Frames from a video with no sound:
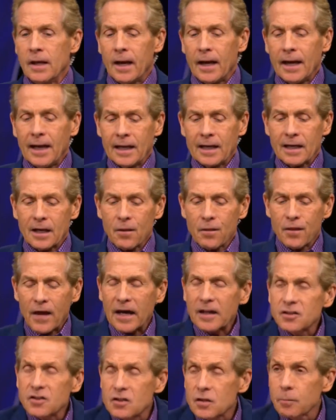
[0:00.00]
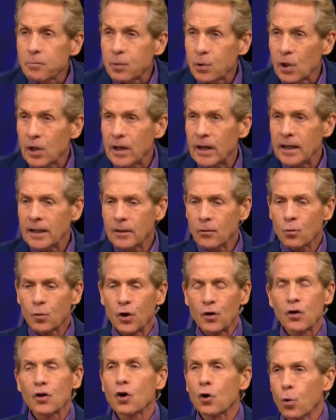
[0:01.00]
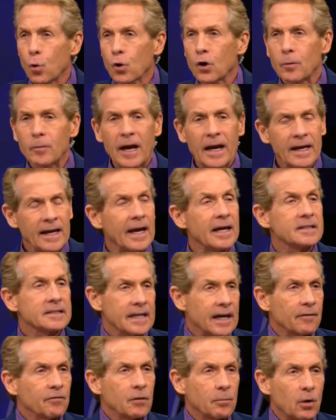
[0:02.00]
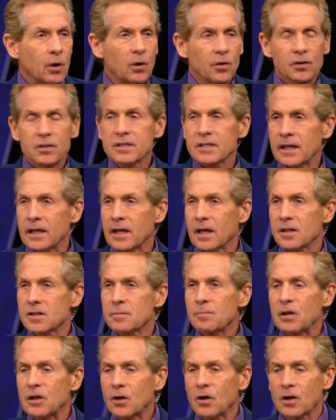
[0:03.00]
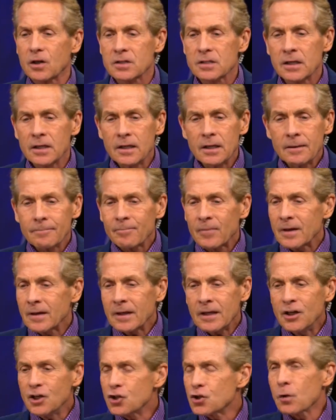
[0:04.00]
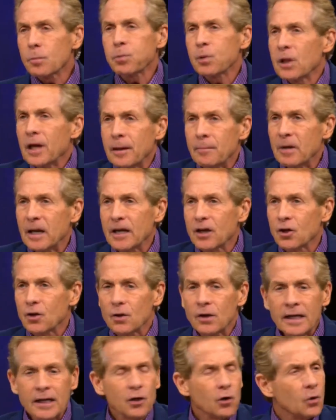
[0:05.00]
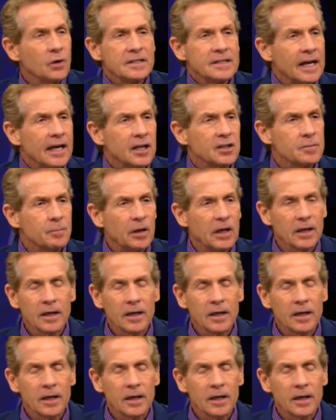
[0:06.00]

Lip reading: And that's the play where the quarterback has to have the ball in his hands because he's your playmaker. He always has been.